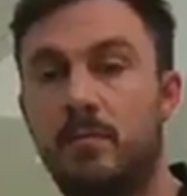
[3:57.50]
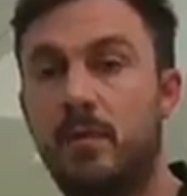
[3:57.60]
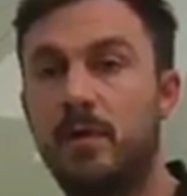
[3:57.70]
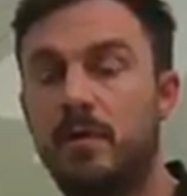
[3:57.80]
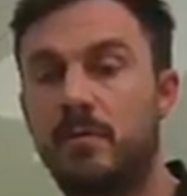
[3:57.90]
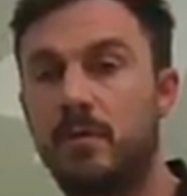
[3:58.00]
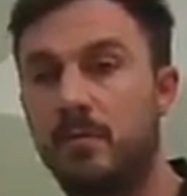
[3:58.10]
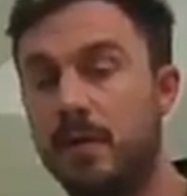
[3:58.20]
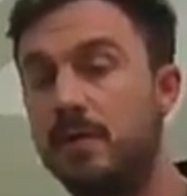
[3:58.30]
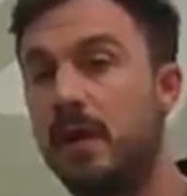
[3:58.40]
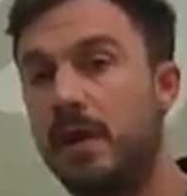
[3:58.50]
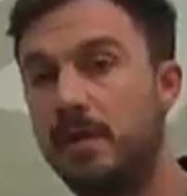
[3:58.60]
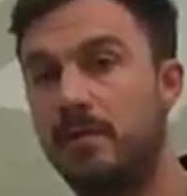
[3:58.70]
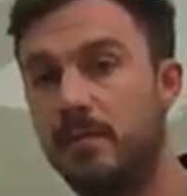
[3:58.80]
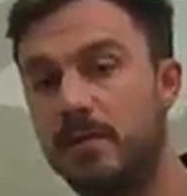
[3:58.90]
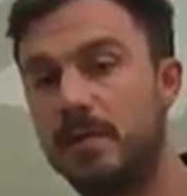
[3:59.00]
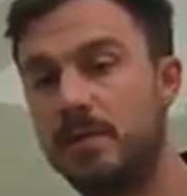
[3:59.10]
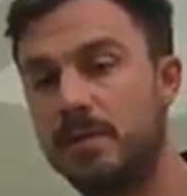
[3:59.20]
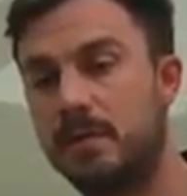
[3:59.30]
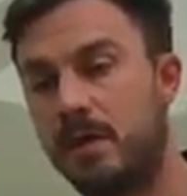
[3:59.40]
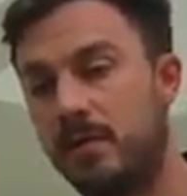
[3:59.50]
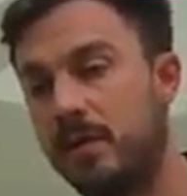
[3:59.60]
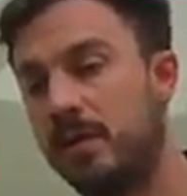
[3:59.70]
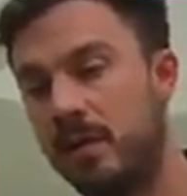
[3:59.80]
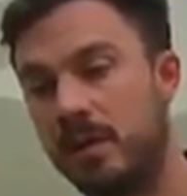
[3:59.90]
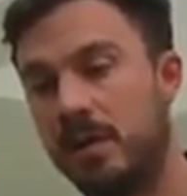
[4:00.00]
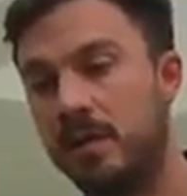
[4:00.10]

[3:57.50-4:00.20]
that are working with Ant, which is currently